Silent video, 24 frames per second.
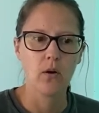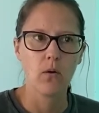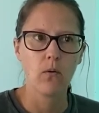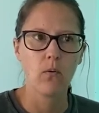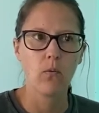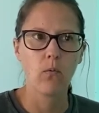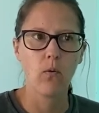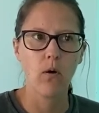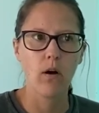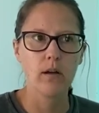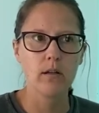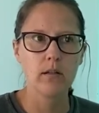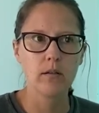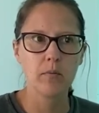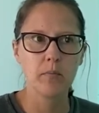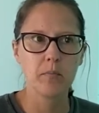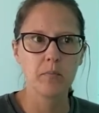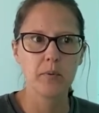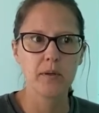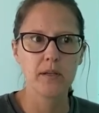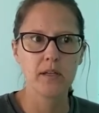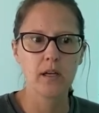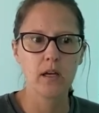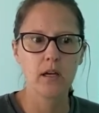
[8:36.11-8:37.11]
One,
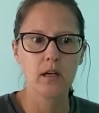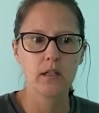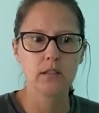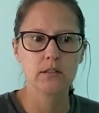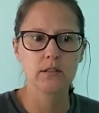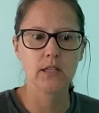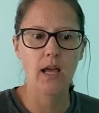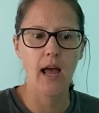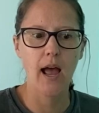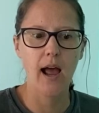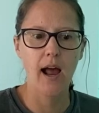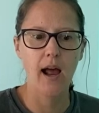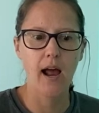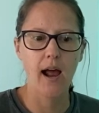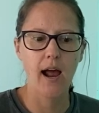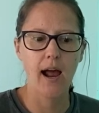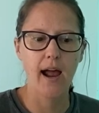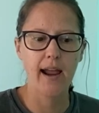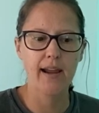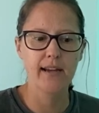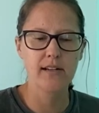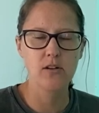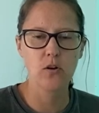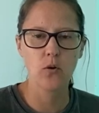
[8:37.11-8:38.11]
because
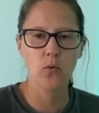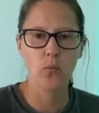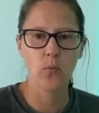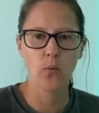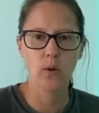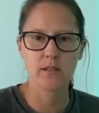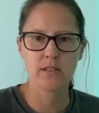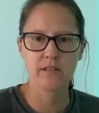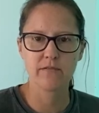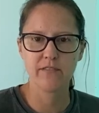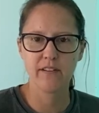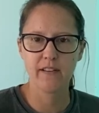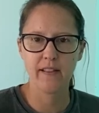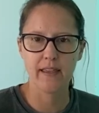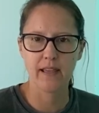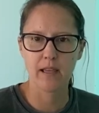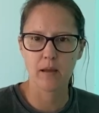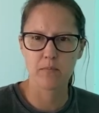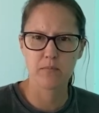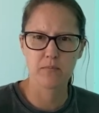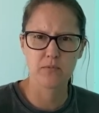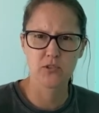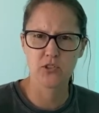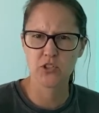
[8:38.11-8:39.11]
I don't want to feel like
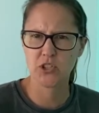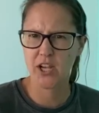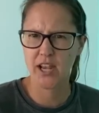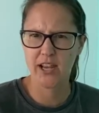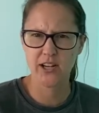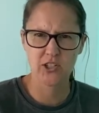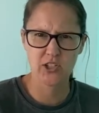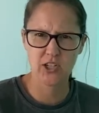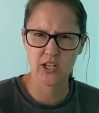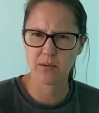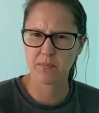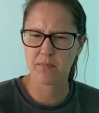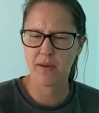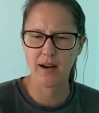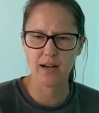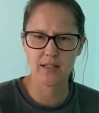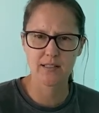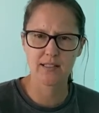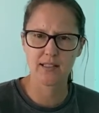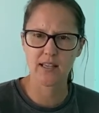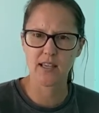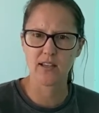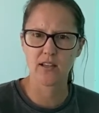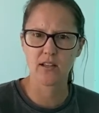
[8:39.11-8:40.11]
I'm changing
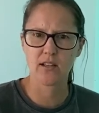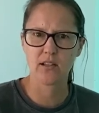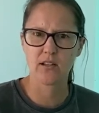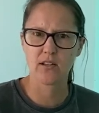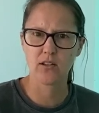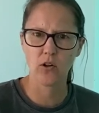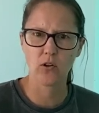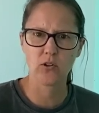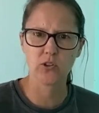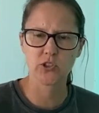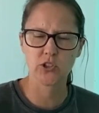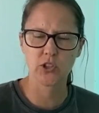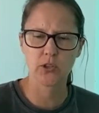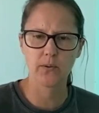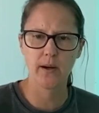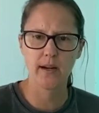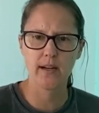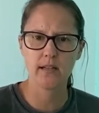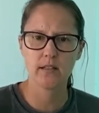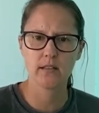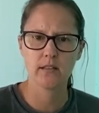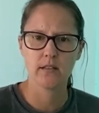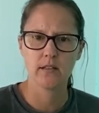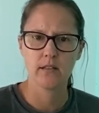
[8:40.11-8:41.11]
Mexican culture,
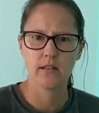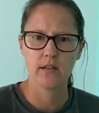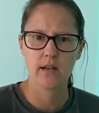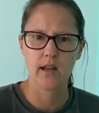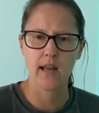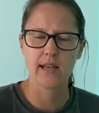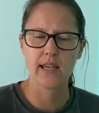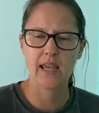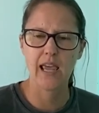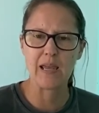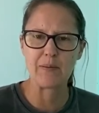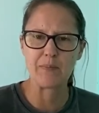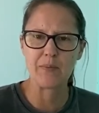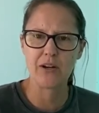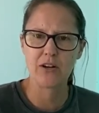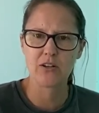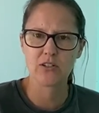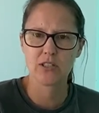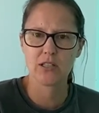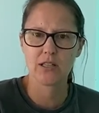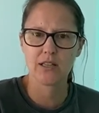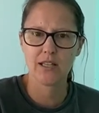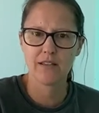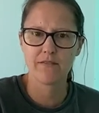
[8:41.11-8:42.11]
right? I came here
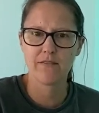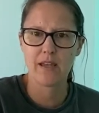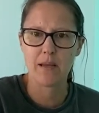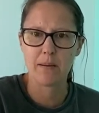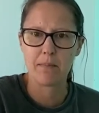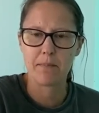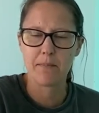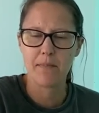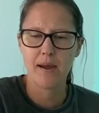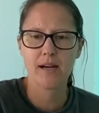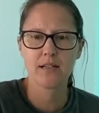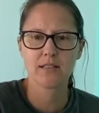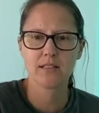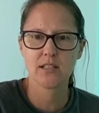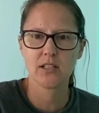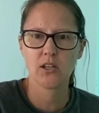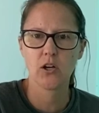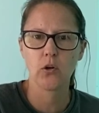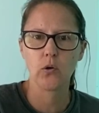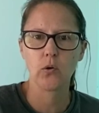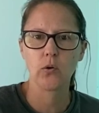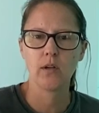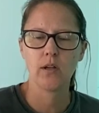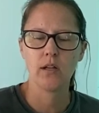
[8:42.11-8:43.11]
to live in
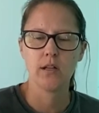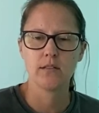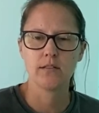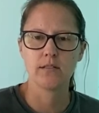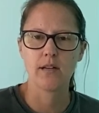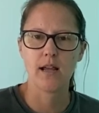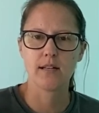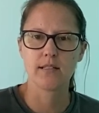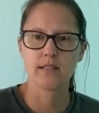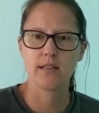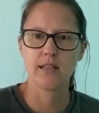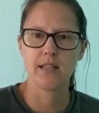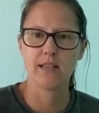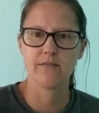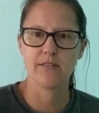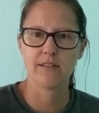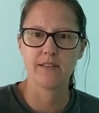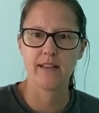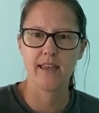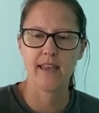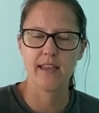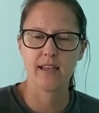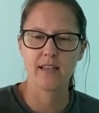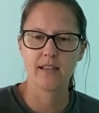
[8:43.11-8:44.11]
Mexico, not to live
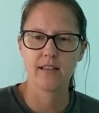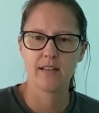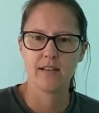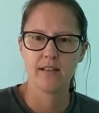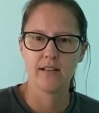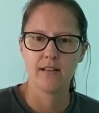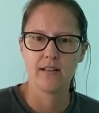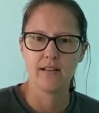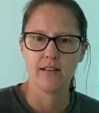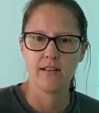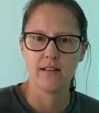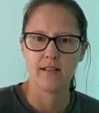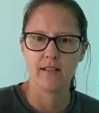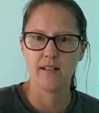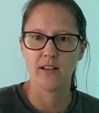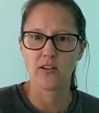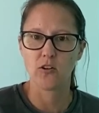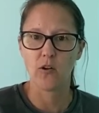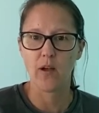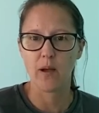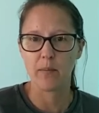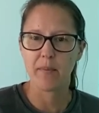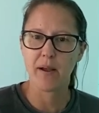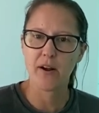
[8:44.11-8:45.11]
in like
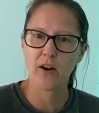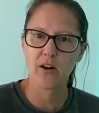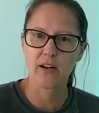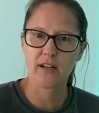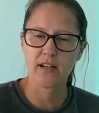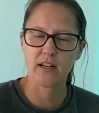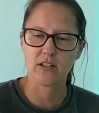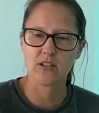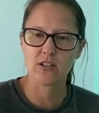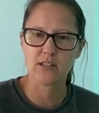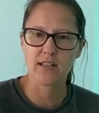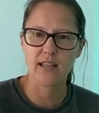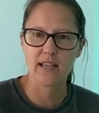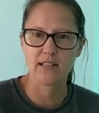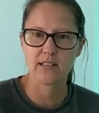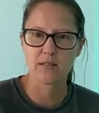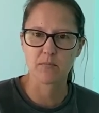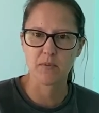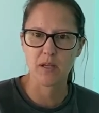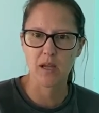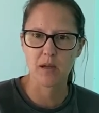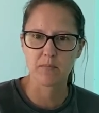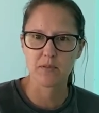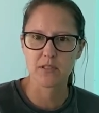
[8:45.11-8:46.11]
little America, just like
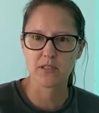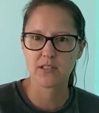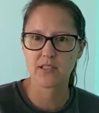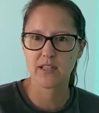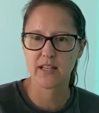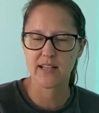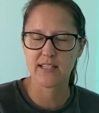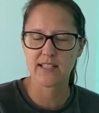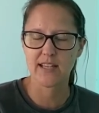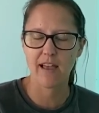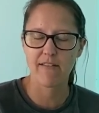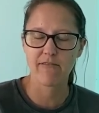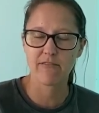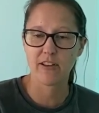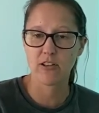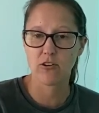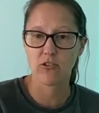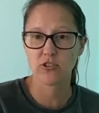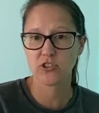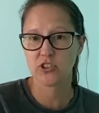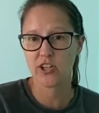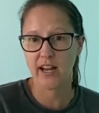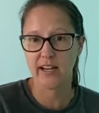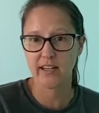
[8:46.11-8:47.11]
sometimes cities have
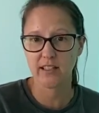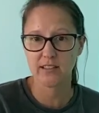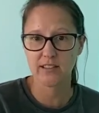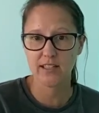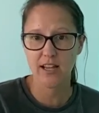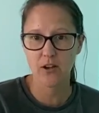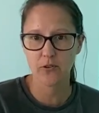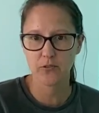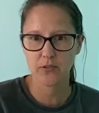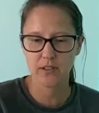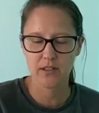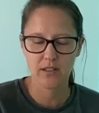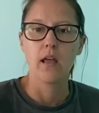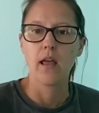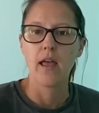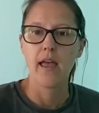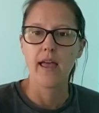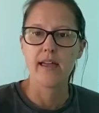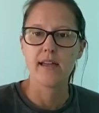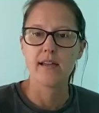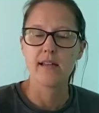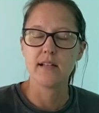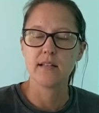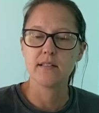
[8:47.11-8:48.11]
little Chinatown.
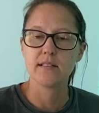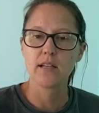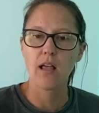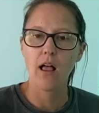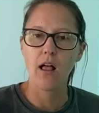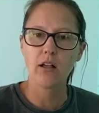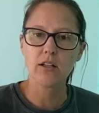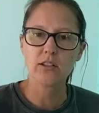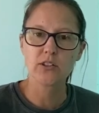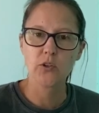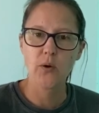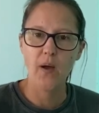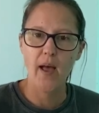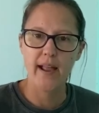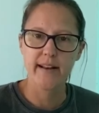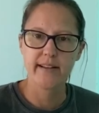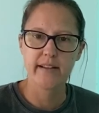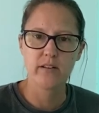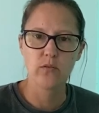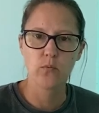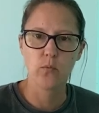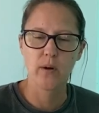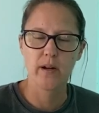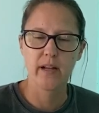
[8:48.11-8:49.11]
And also I
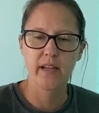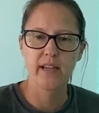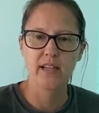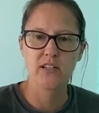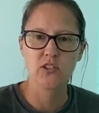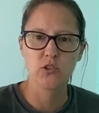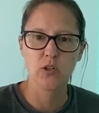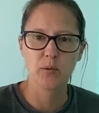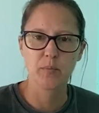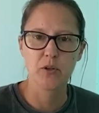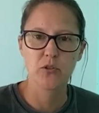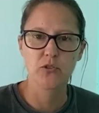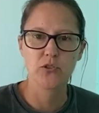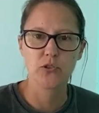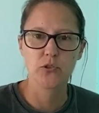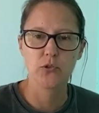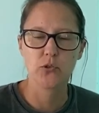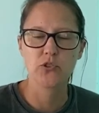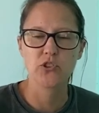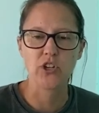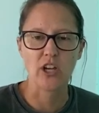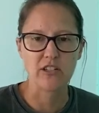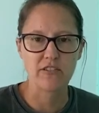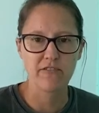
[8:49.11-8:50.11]
didn't want to contribute
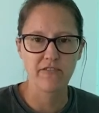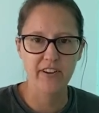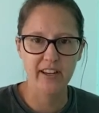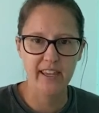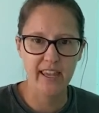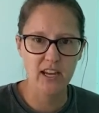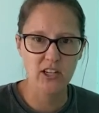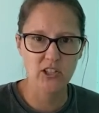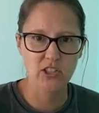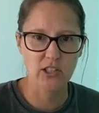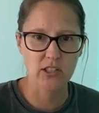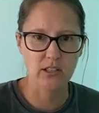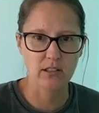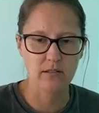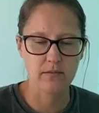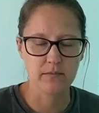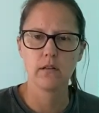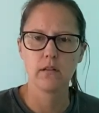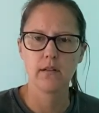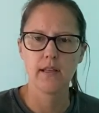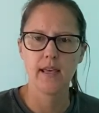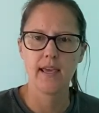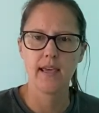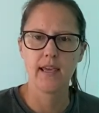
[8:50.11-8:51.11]
to gentrification.
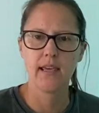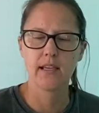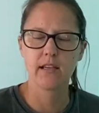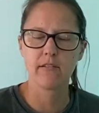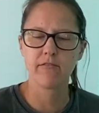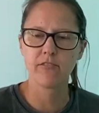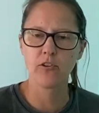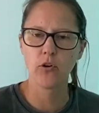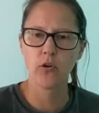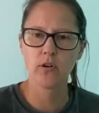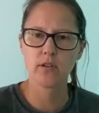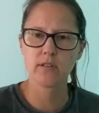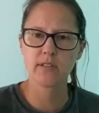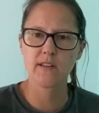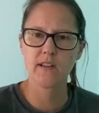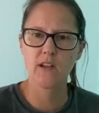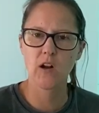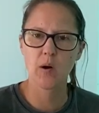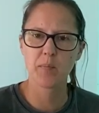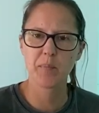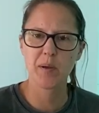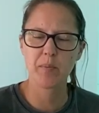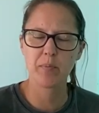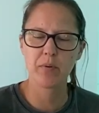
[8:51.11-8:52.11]
Like, of course there
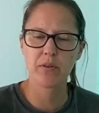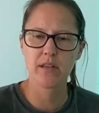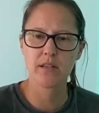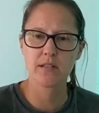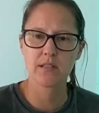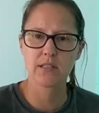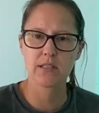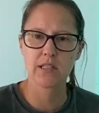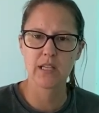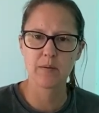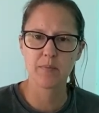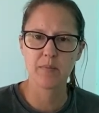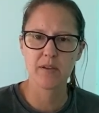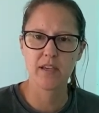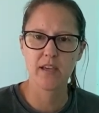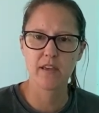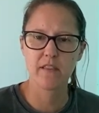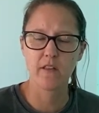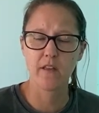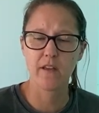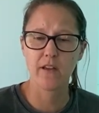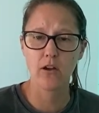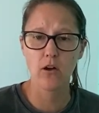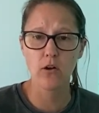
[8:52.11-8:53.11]
are people that see me
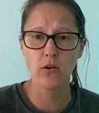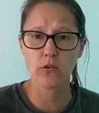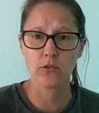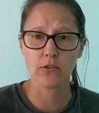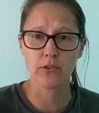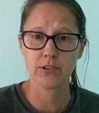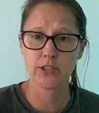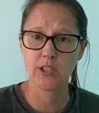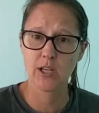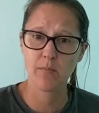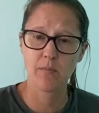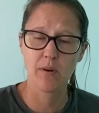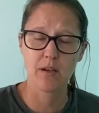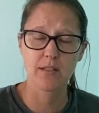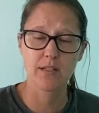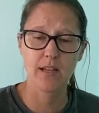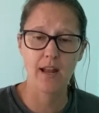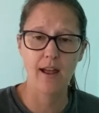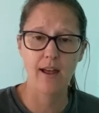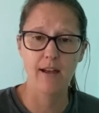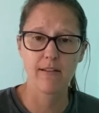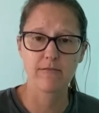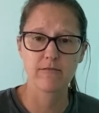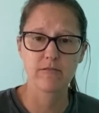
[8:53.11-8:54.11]
and like, oh, she must
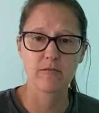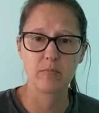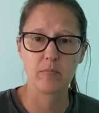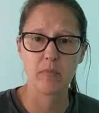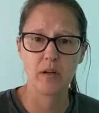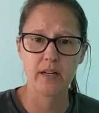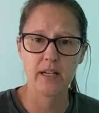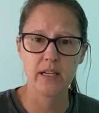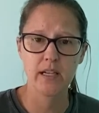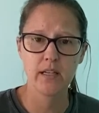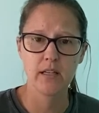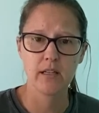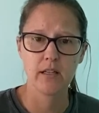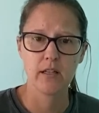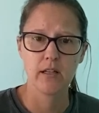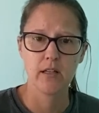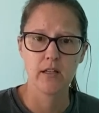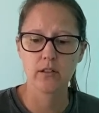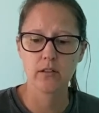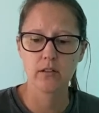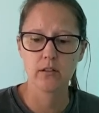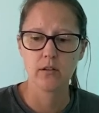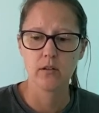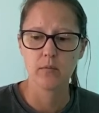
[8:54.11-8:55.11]
have money,
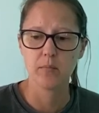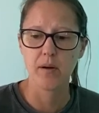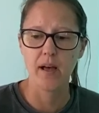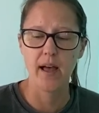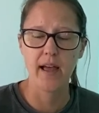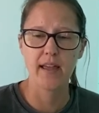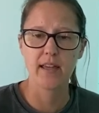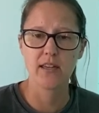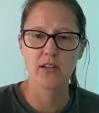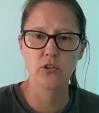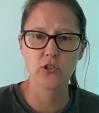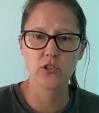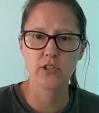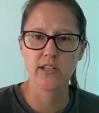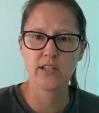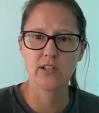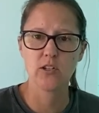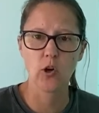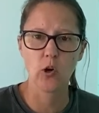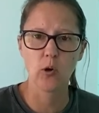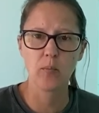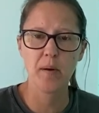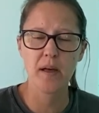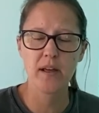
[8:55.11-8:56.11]
but I usually
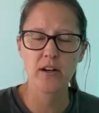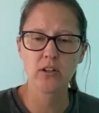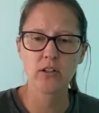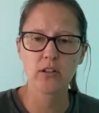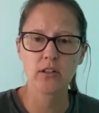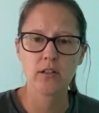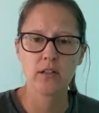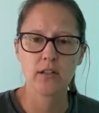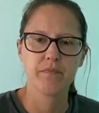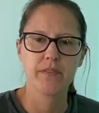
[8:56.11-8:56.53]
know better.